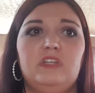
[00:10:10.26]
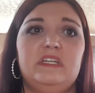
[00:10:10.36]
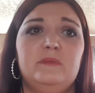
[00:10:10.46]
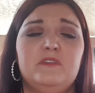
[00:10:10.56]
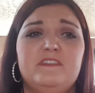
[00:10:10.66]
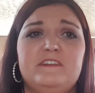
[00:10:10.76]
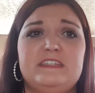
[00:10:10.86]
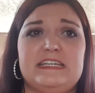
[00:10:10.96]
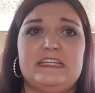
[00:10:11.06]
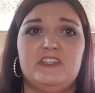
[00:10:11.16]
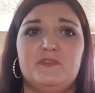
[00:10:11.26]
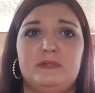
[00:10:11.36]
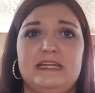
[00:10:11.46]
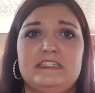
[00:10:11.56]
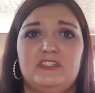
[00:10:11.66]
Number 15, do you
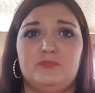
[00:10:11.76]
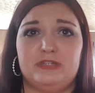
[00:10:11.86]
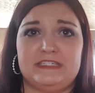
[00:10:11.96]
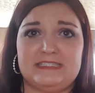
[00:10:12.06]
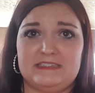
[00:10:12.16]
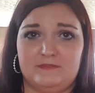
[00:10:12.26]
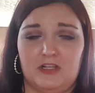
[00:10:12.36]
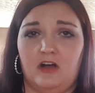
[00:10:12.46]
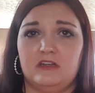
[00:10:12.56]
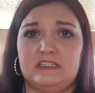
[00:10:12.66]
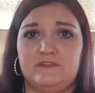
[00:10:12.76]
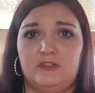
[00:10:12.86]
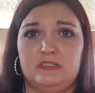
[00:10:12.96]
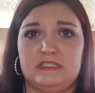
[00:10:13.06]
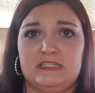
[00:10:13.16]
plan to do pregnancy vlogs if
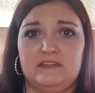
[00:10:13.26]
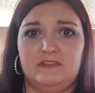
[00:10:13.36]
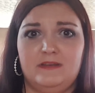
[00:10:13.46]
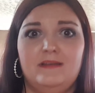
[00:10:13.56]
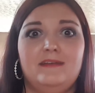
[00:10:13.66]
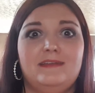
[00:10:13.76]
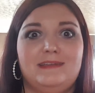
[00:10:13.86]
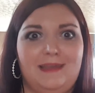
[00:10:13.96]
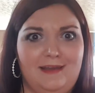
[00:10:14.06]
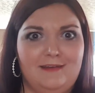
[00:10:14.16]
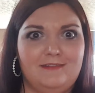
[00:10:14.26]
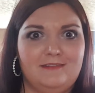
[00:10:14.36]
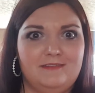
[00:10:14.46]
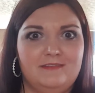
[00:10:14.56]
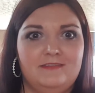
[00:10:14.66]
you conceive? Yeah.
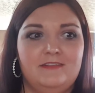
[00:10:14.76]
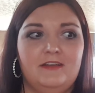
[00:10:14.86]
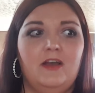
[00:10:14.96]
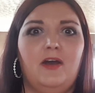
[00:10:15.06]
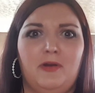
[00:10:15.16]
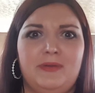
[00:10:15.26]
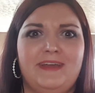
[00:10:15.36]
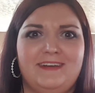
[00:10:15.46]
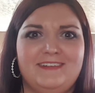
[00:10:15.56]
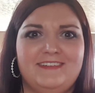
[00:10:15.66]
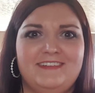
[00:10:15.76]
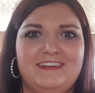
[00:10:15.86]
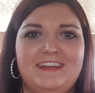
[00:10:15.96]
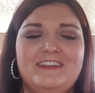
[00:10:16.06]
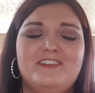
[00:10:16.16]
Oh yeah.
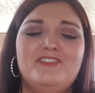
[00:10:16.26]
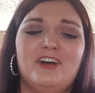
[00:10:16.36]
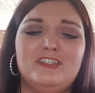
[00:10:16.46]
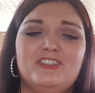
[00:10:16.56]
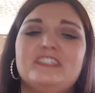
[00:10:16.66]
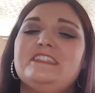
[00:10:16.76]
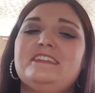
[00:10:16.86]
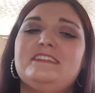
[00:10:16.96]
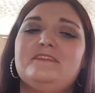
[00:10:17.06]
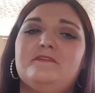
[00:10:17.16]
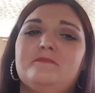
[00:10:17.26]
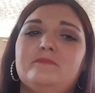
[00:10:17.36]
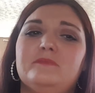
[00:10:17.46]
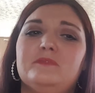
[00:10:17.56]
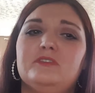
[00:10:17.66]
Not just
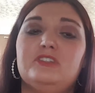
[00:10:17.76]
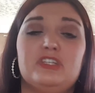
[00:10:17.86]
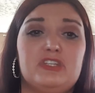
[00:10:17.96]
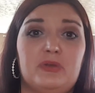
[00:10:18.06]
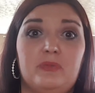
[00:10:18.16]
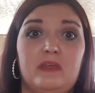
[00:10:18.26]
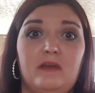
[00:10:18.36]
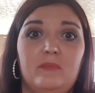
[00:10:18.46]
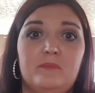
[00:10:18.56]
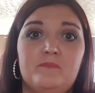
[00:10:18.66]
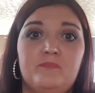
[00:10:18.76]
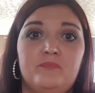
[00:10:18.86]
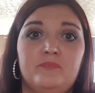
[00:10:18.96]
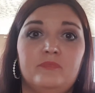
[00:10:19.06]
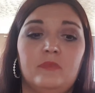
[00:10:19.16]
to do them
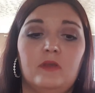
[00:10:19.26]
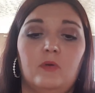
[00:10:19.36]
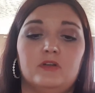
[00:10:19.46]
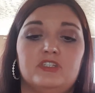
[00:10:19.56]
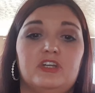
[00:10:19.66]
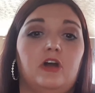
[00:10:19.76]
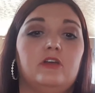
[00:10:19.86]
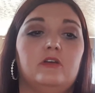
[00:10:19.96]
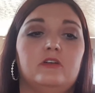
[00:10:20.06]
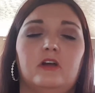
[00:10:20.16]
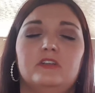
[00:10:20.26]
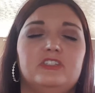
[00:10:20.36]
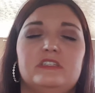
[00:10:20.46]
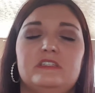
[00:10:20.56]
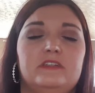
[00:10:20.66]
or not
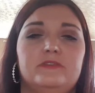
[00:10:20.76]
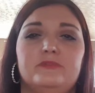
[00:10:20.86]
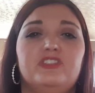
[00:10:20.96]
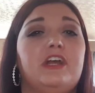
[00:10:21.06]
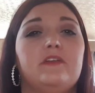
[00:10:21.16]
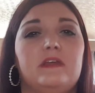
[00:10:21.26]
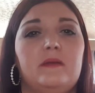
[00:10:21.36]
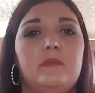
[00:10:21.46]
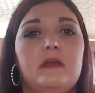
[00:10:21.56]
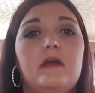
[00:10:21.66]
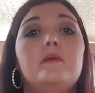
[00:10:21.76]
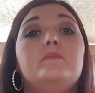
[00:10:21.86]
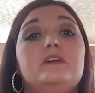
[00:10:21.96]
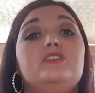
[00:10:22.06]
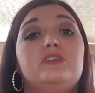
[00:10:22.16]
just to share them,
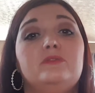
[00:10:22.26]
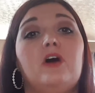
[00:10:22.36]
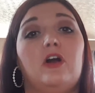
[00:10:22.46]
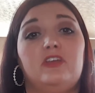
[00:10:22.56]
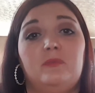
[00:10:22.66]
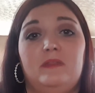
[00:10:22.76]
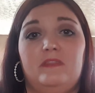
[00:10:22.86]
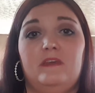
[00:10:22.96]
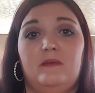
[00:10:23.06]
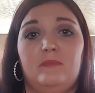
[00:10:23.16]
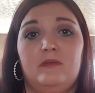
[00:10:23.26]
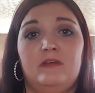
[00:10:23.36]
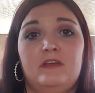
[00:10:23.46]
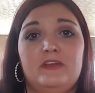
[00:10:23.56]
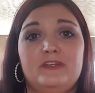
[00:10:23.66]
but to document them,
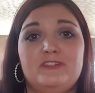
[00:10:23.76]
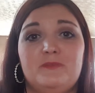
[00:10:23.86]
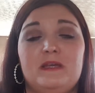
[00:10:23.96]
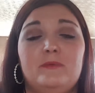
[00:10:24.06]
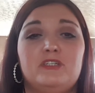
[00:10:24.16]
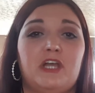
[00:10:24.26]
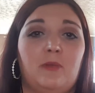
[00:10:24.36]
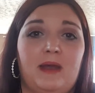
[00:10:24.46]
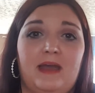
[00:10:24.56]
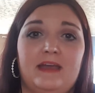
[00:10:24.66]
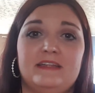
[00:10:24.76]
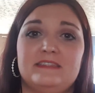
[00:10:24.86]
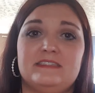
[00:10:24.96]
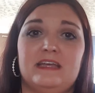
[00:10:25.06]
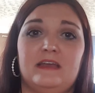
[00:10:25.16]
to be able to go back
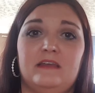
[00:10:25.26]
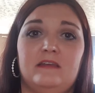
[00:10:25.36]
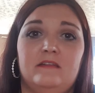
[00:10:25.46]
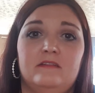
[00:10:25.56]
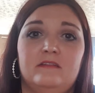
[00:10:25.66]
and say,